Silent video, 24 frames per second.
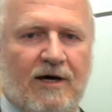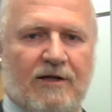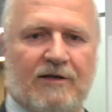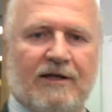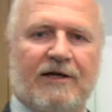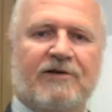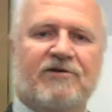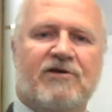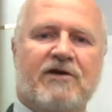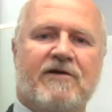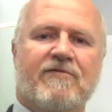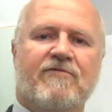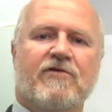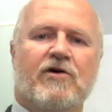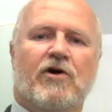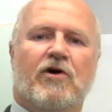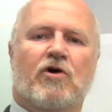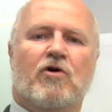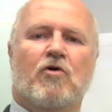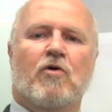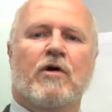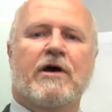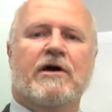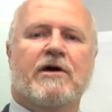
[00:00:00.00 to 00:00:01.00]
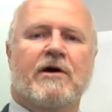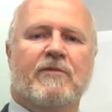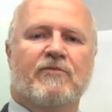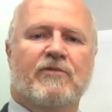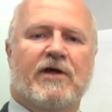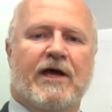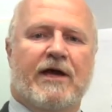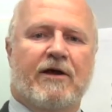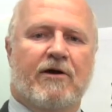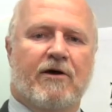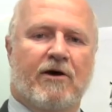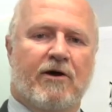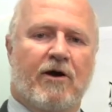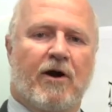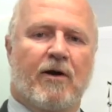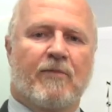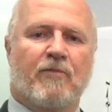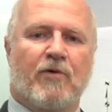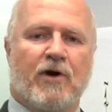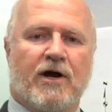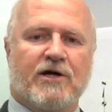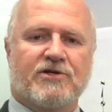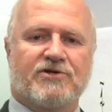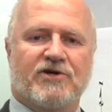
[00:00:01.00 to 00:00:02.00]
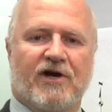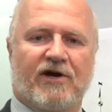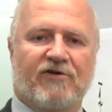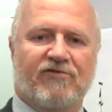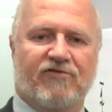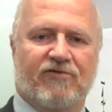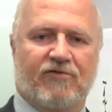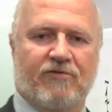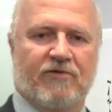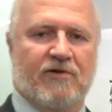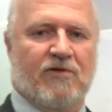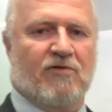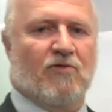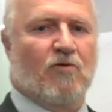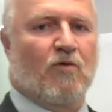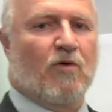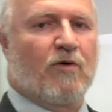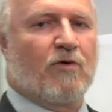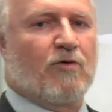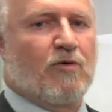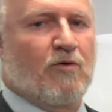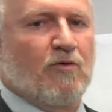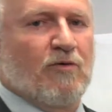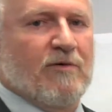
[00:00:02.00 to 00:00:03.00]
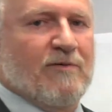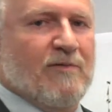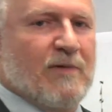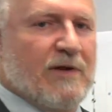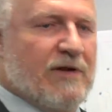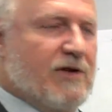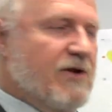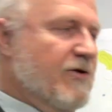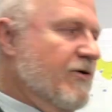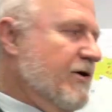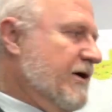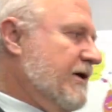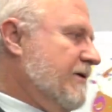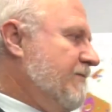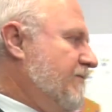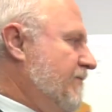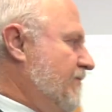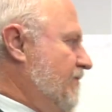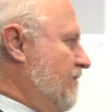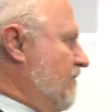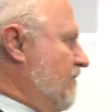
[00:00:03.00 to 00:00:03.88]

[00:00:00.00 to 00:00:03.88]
I'd like to give you a quick update on our projects and the work we've been doing.